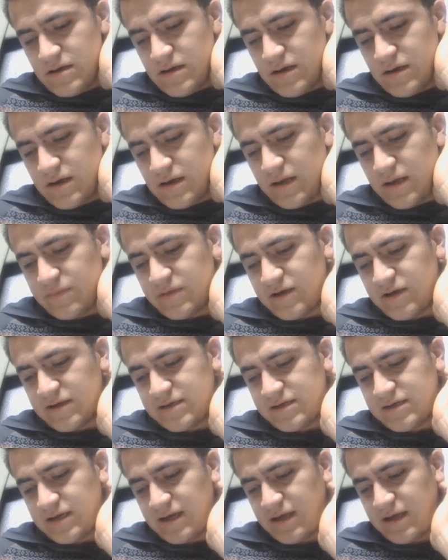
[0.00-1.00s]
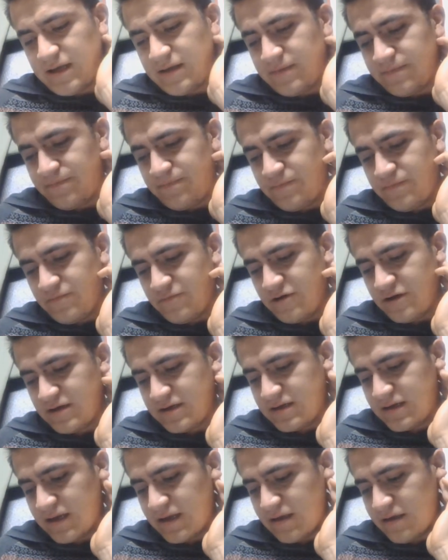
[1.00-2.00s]
m dot j,
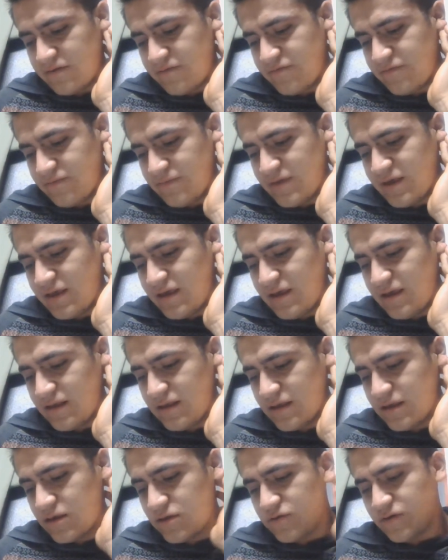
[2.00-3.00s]
which gave me